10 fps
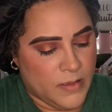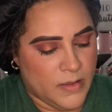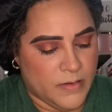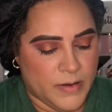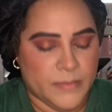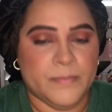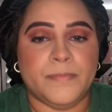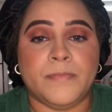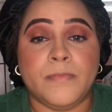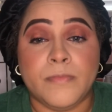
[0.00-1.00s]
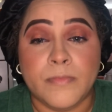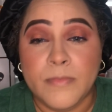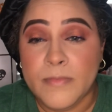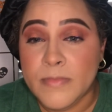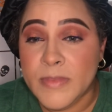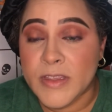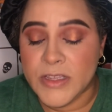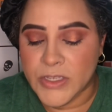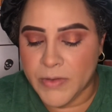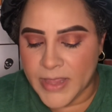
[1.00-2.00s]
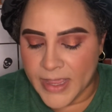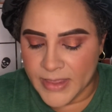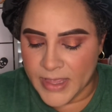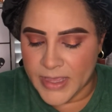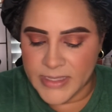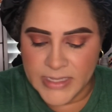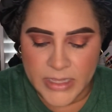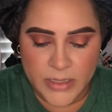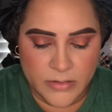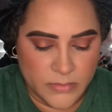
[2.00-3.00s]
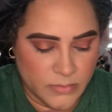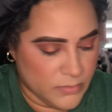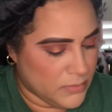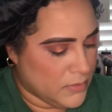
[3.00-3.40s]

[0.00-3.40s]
All right. So while that gets a little,